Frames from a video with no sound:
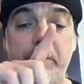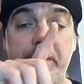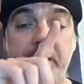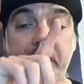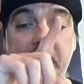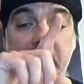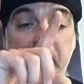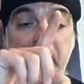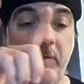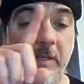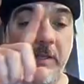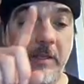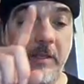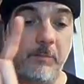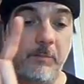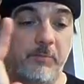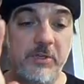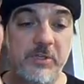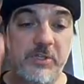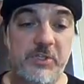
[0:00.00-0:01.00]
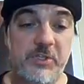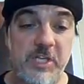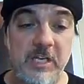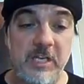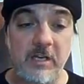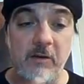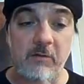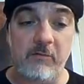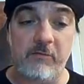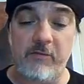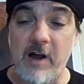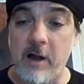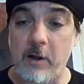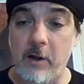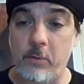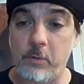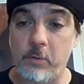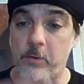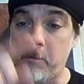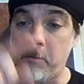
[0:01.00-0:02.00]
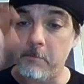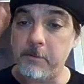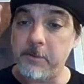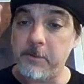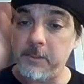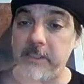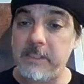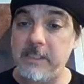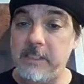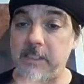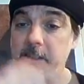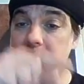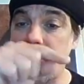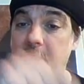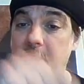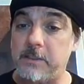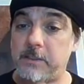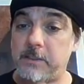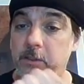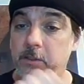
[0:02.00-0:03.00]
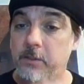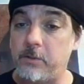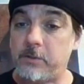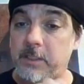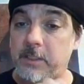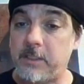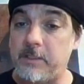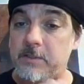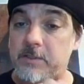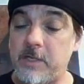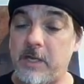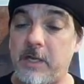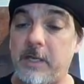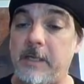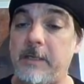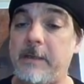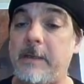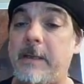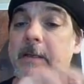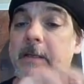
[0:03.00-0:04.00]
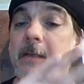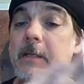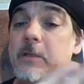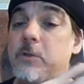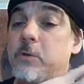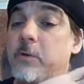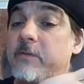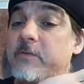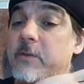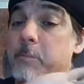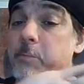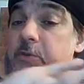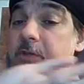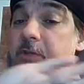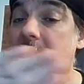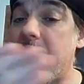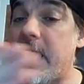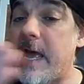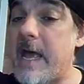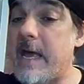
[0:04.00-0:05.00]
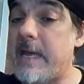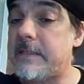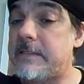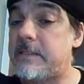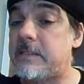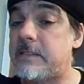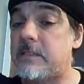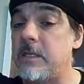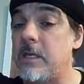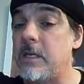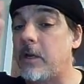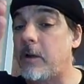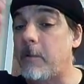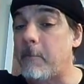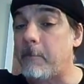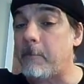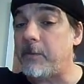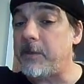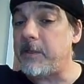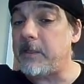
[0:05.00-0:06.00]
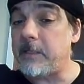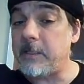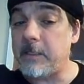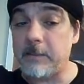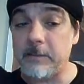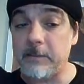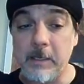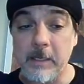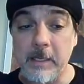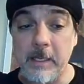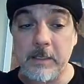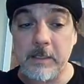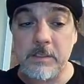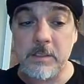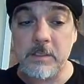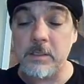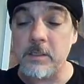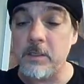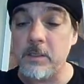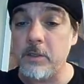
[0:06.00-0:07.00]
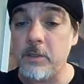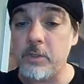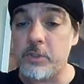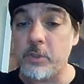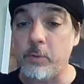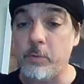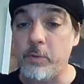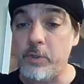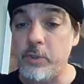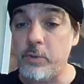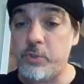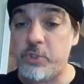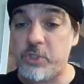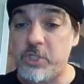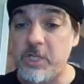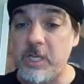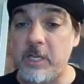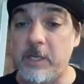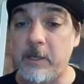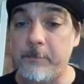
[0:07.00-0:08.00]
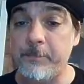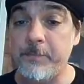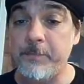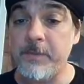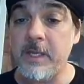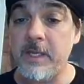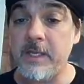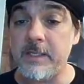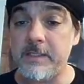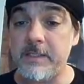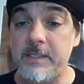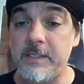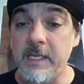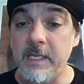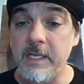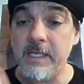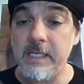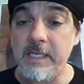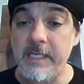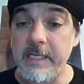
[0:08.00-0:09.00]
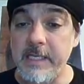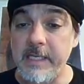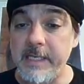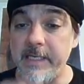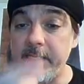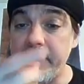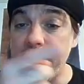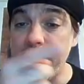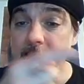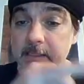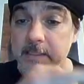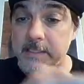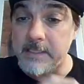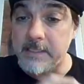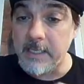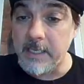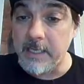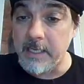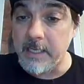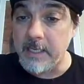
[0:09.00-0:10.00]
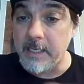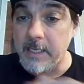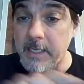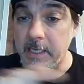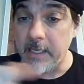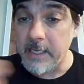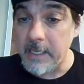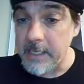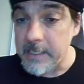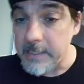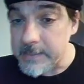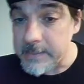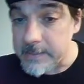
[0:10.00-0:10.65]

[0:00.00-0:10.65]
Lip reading: the preceding vowel completely on the note that it's on, and then you have to put the s completely on the next. So when you sing, it's inteser.